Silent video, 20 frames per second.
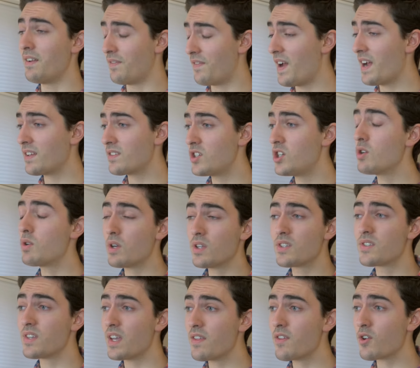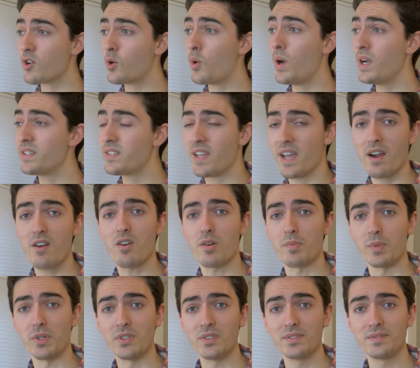In fact, you could say they're quite
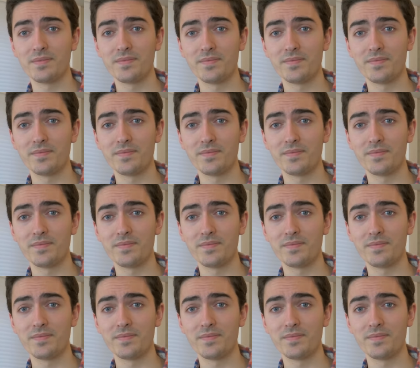terrible,